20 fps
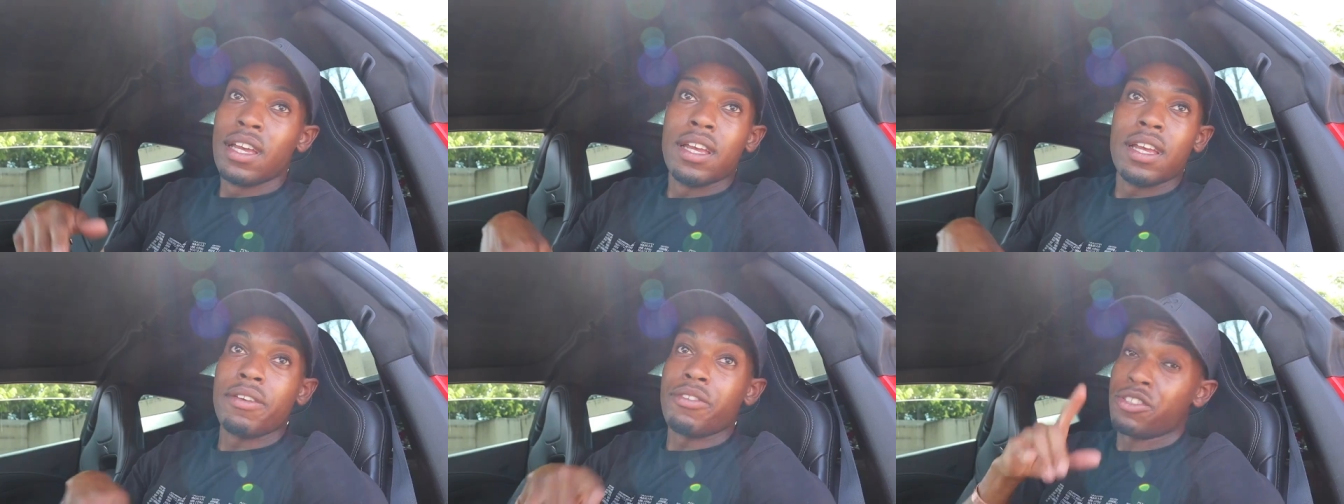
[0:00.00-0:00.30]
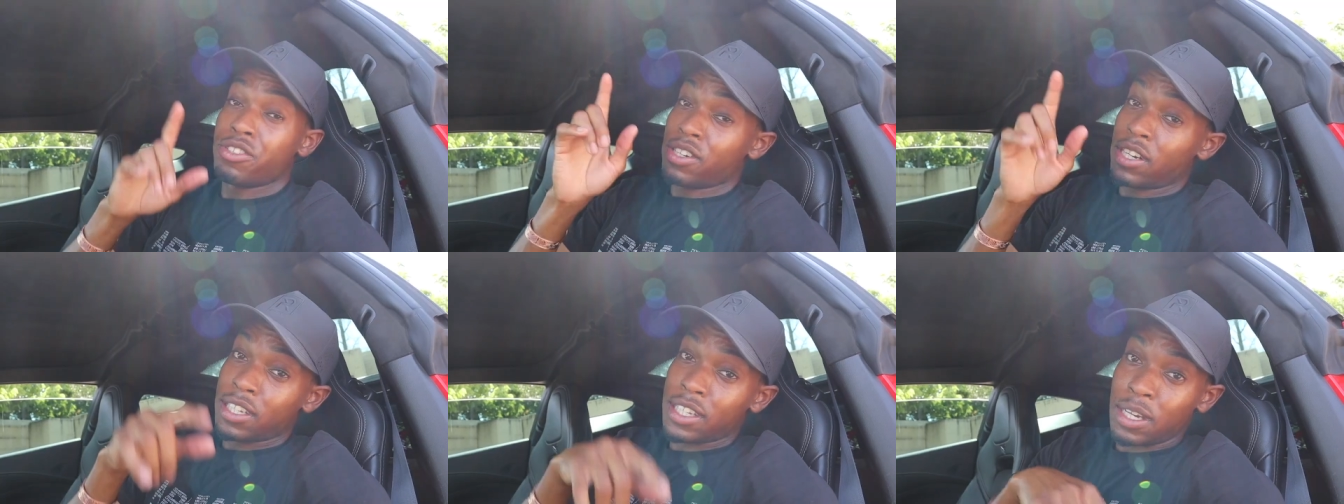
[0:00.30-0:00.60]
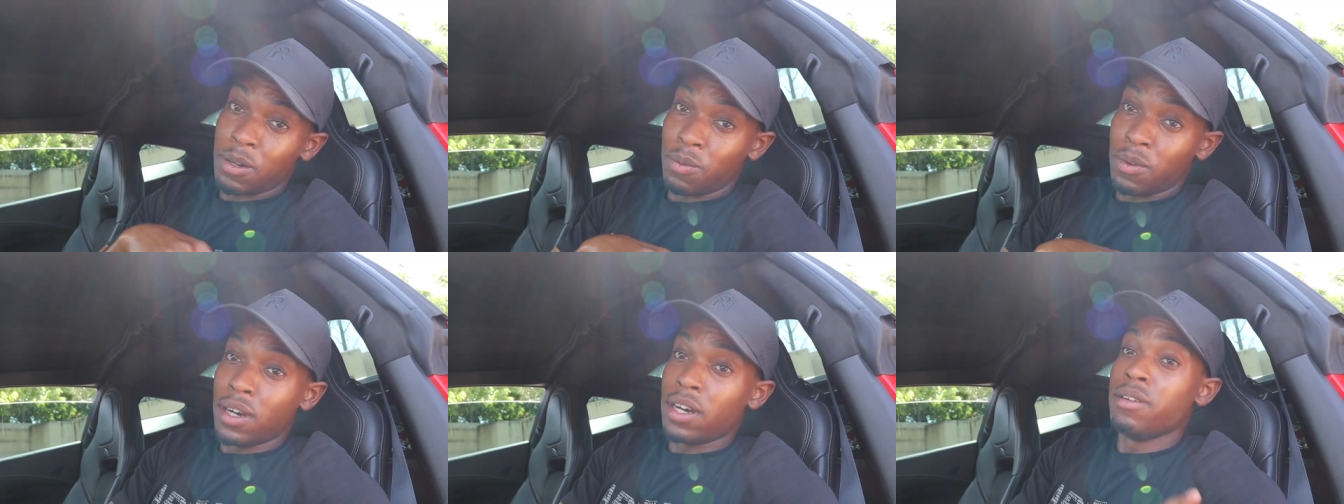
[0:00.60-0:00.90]
If you're trying to
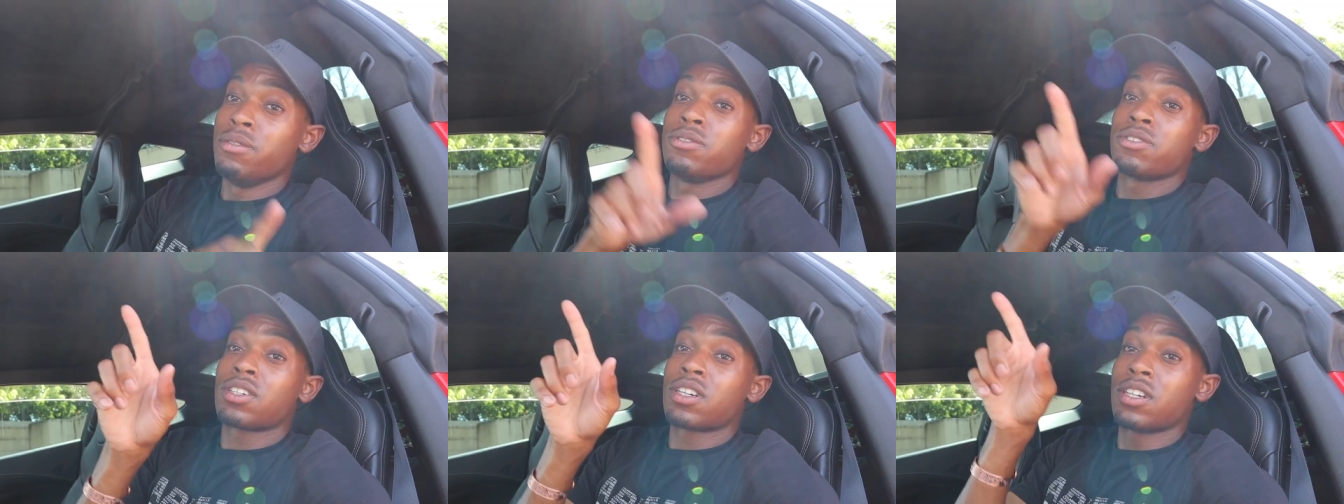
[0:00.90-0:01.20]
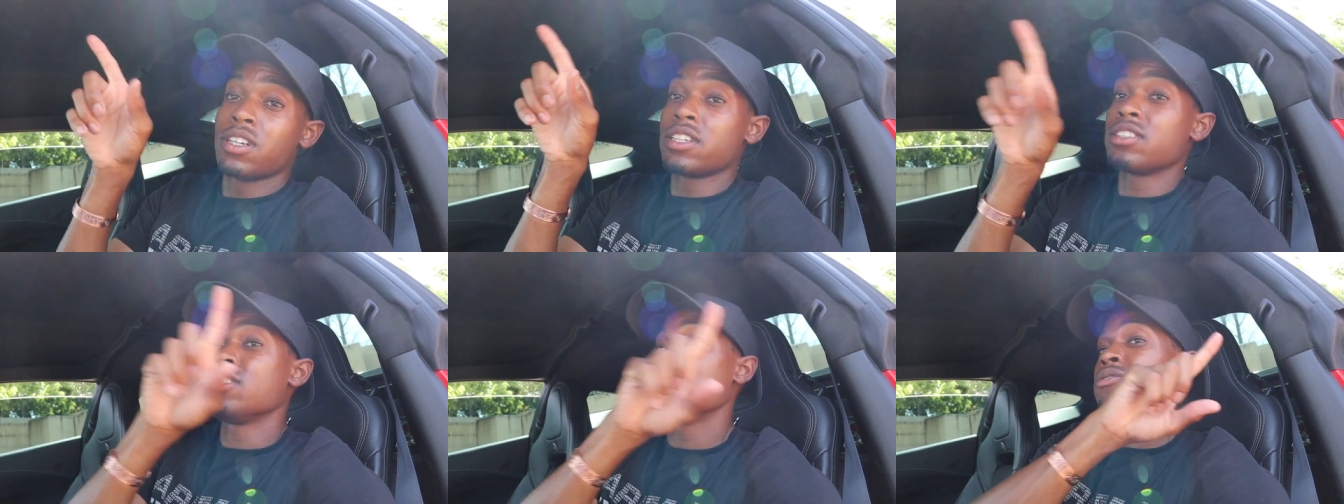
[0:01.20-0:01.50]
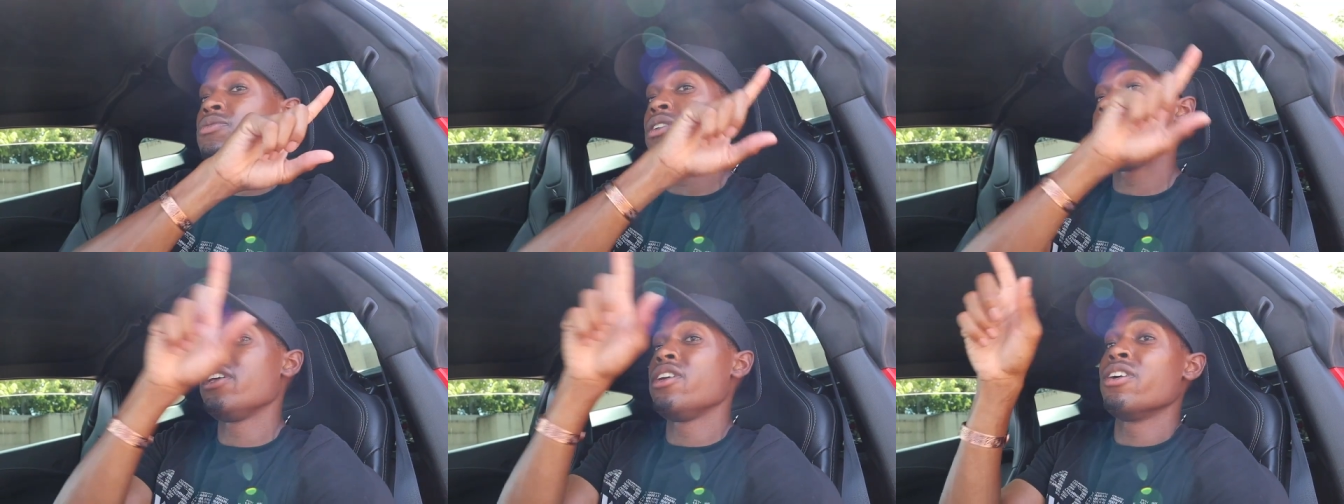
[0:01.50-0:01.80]
get one, click
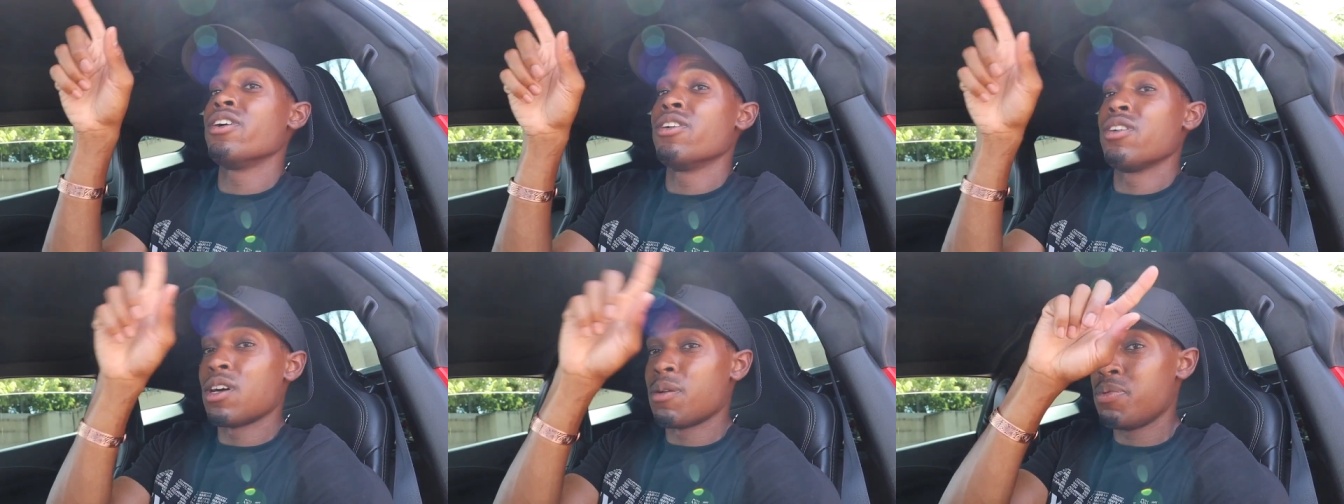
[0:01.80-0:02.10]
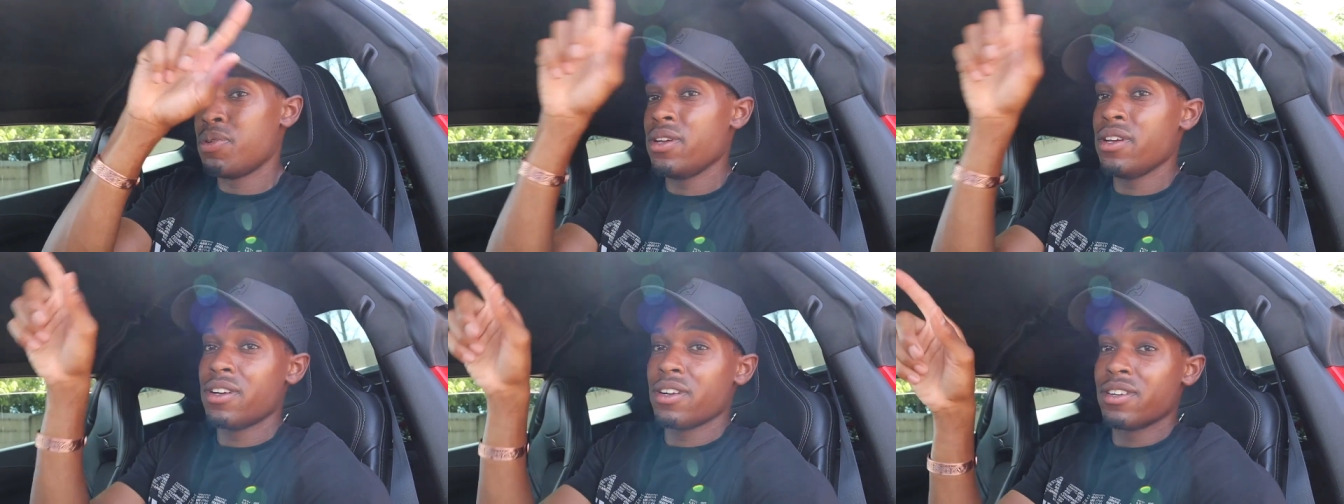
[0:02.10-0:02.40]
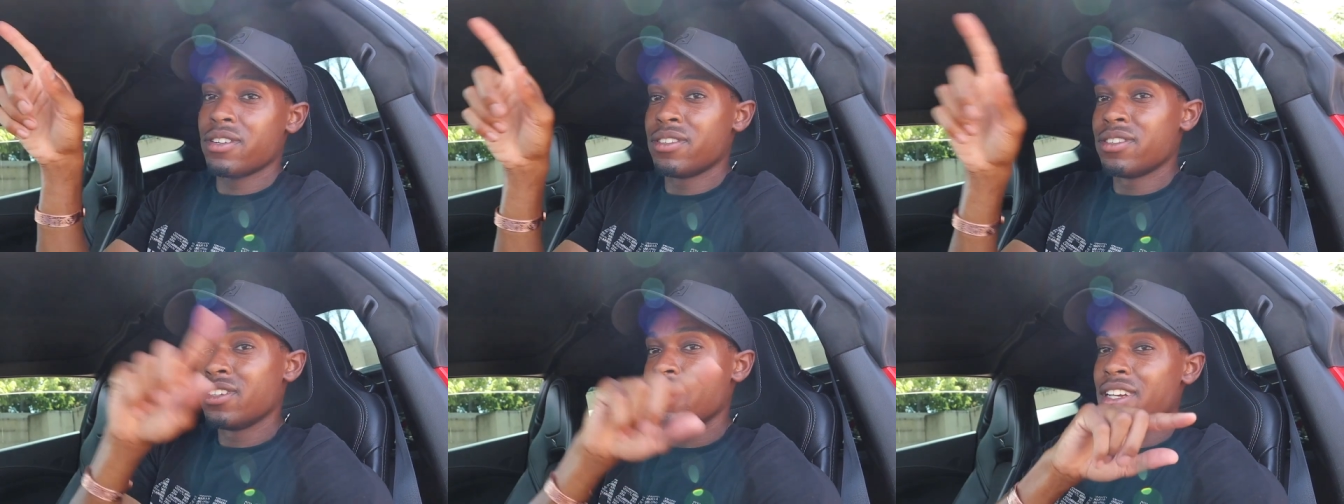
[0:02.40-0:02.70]
this video up
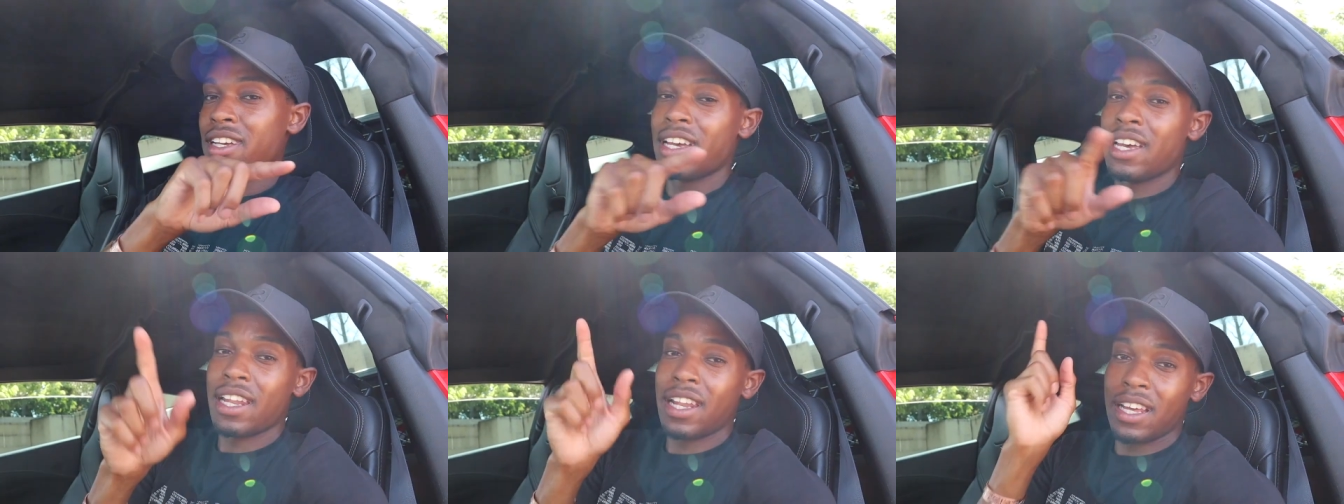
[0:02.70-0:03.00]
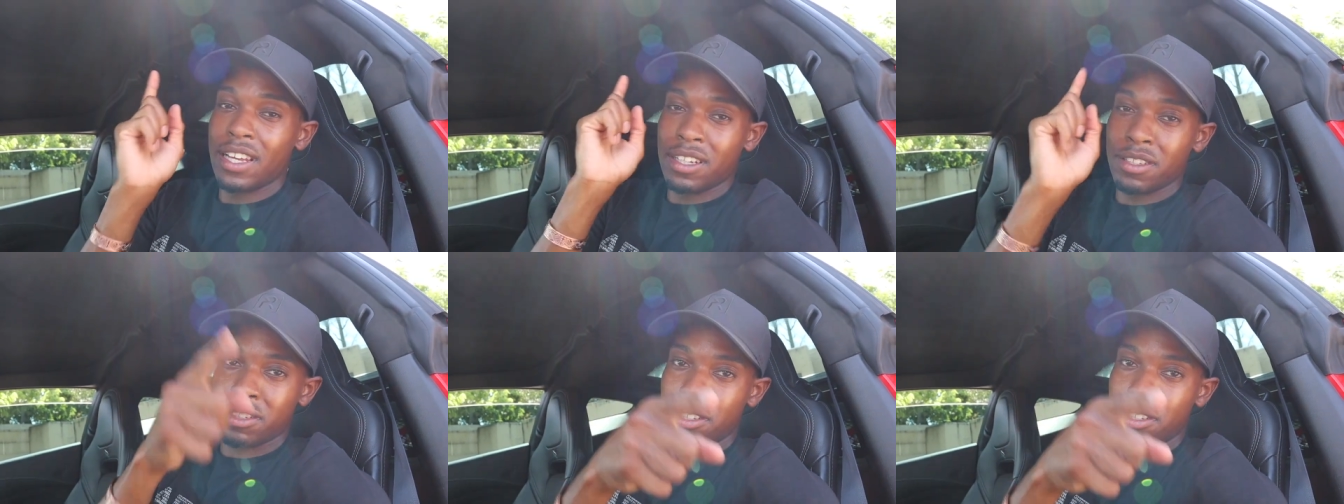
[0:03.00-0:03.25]
here, and